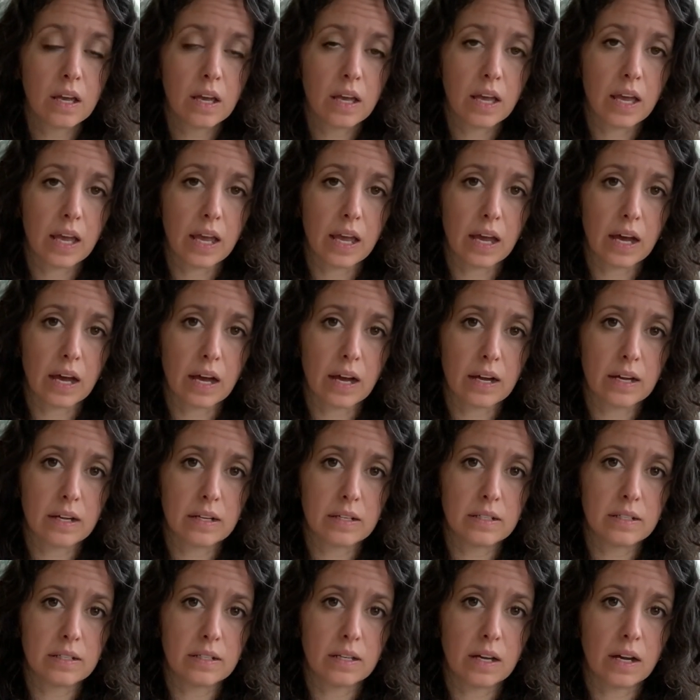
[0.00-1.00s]

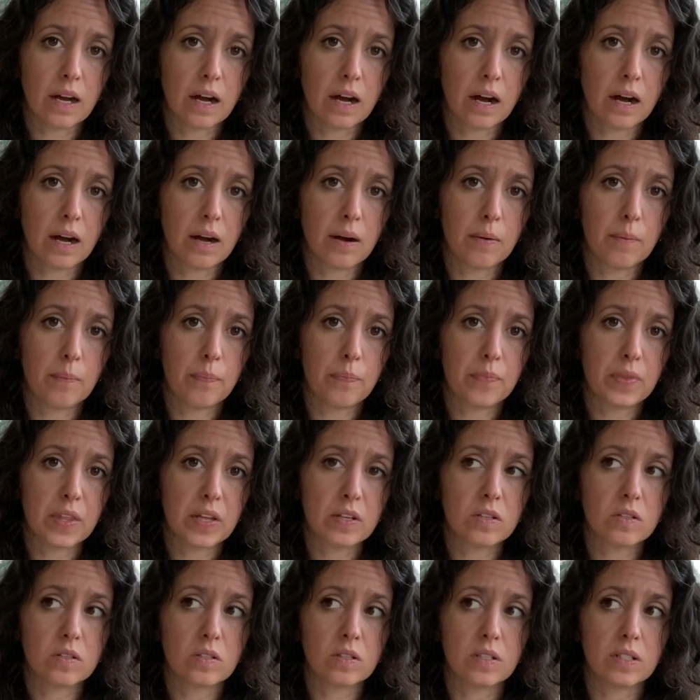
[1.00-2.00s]
And
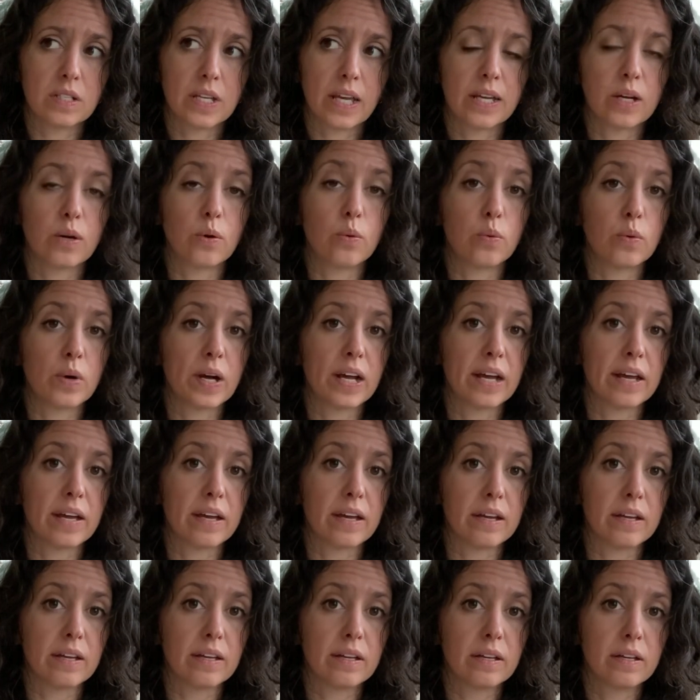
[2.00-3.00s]
that doesn't take
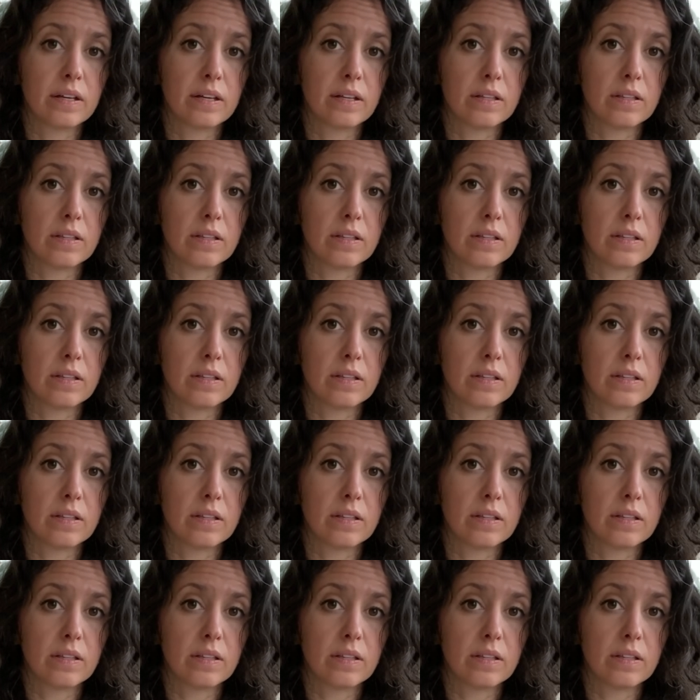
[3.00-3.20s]
away